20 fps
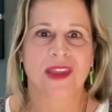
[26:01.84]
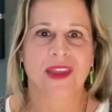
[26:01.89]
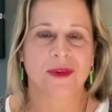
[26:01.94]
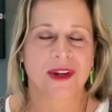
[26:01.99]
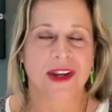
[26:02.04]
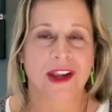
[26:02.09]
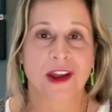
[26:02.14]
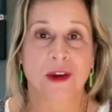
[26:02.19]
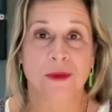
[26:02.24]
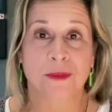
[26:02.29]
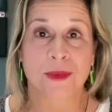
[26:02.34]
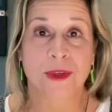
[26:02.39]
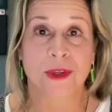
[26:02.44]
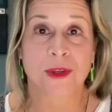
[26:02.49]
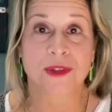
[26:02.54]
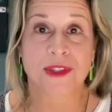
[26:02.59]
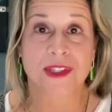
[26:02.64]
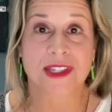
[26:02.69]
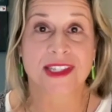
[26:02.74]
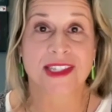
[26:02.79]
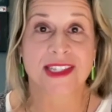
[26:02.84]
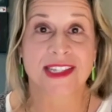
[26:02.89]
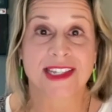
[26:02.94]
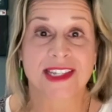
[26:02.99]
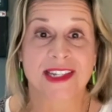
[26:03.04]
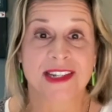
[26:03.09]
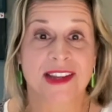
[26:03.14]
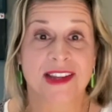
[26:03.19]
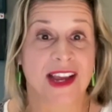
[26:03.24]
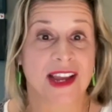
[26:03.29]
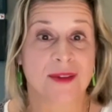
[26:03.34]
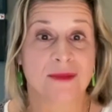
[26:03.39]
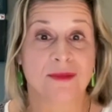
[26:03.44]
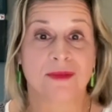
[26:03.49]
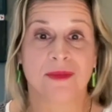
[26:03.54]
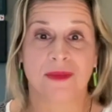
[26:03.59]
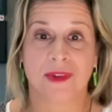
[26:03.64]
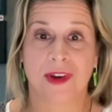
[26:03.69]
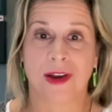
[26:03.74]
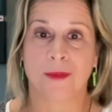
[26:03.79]
I want to help you succeed. I'm
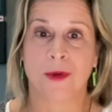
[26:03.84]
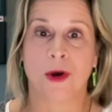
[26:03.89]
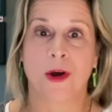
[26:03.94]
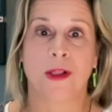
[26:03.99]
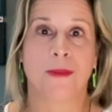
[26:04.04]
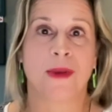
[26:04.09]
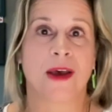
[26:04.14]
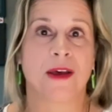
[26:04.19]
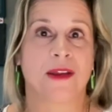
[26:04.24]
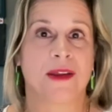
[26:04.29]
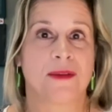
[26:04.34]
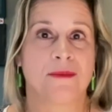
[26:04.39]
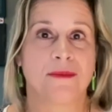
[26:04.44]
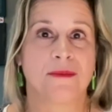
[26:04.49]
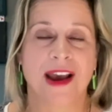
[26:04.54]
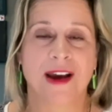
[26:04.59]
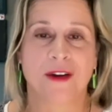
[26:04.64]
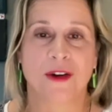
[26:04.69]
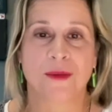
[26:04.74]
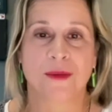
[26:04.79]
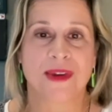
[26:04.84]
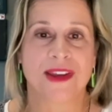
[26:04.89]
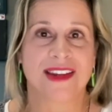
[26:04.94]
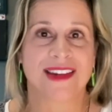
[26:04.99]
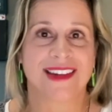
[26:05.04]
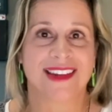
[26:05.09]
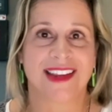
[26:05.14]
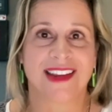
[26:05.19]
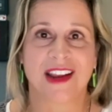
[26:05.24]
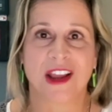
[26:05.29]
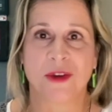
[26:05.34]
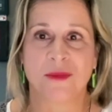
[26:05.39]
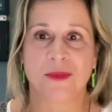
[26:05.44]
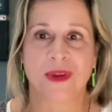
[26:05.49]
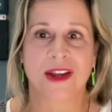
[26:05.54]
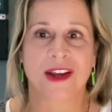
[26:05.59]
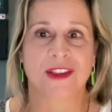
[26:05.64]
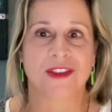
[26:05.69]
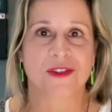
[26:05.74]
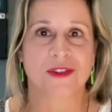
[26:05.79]
I'm all about empowerment and
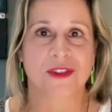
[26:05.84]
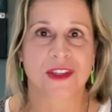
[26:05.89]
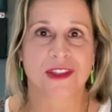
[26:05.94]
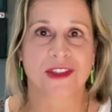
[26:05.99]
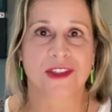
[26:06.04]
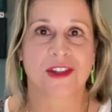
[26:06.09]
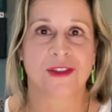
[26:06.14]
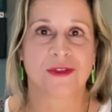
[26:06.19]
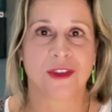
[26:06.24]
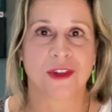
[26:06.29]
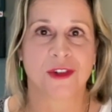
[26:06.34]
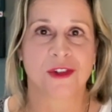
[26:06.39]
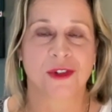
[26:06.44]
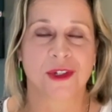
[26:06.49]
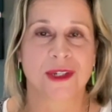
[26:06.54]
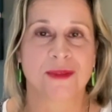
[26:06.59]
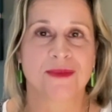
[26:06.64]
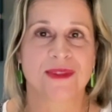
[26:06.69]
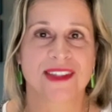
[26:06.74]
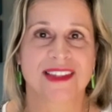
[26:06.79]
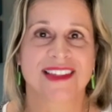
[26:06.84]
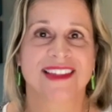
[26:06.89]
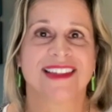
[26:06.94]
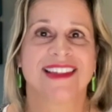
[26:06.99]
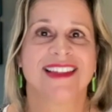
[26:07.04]
helping others achieve their dreams.